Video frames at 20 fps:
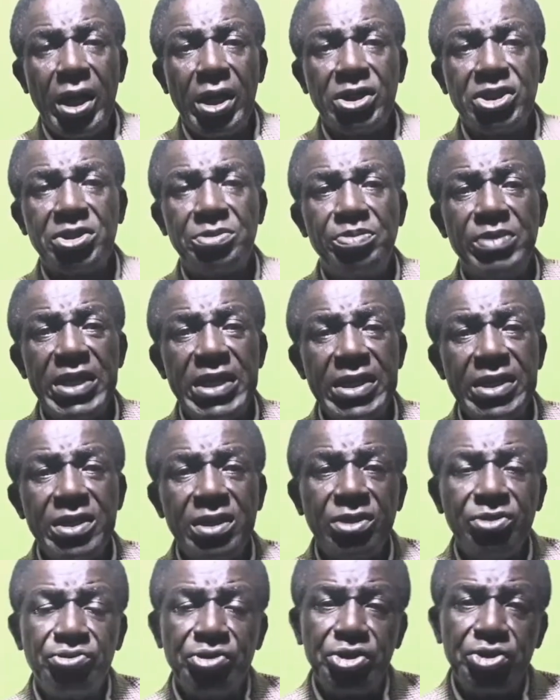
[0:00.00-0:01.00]

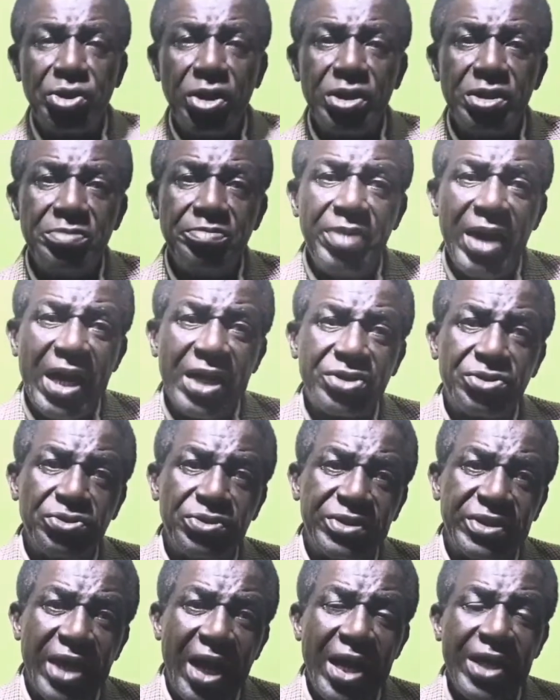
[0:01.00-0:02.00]
spleen returning back to
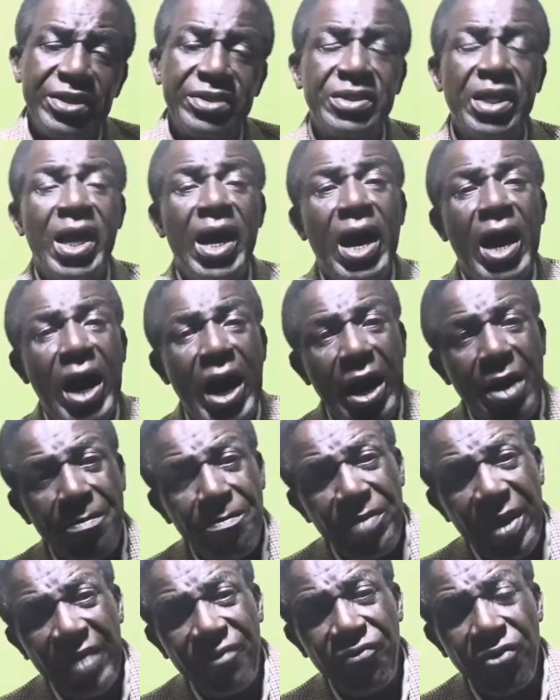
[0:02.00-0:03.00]
size and
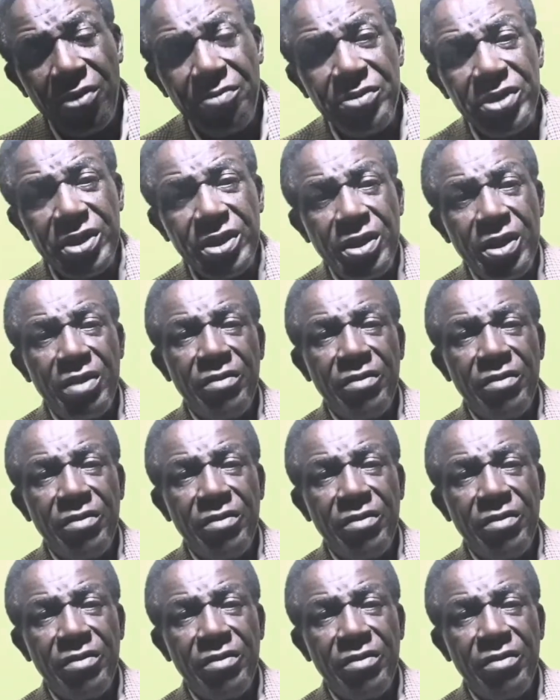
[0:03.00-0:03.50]
performing